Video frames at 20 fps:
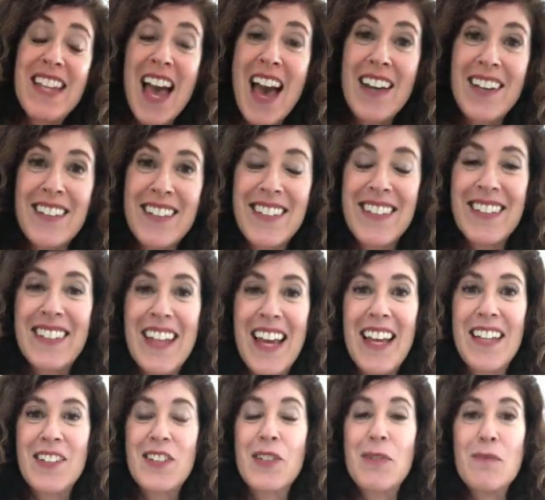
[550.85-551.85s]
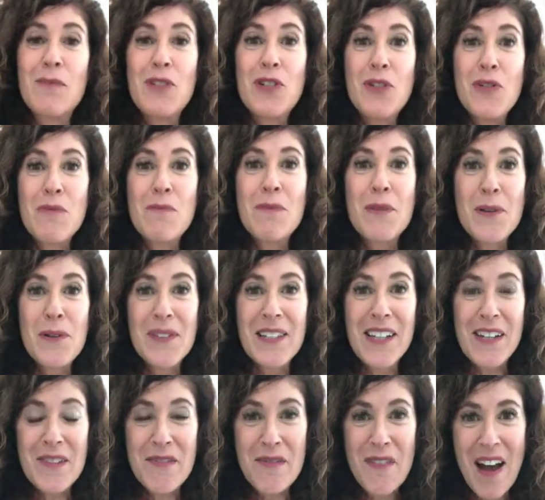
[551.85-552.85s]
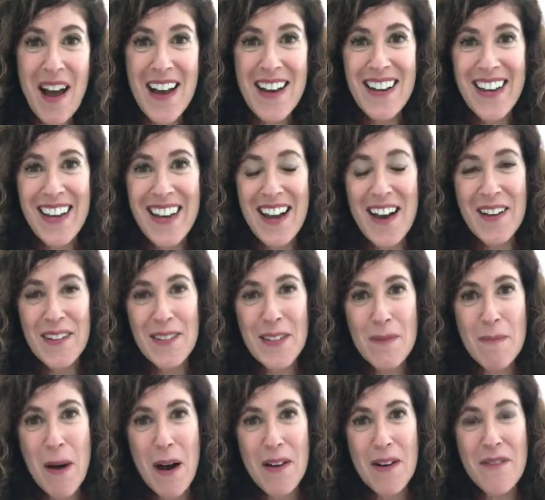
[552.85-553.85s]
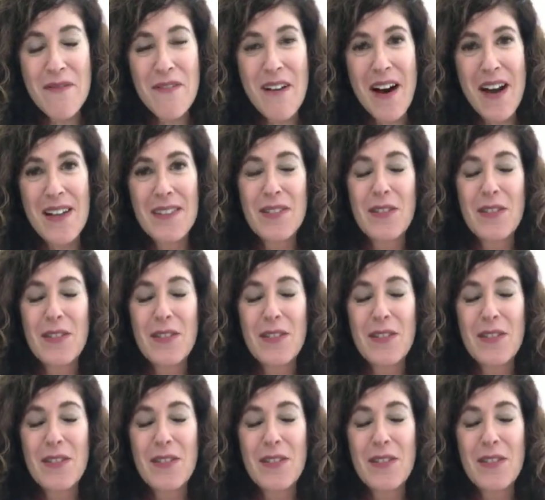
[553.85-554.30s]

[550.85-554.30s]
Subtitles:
added today to New Music Friday on Spotify.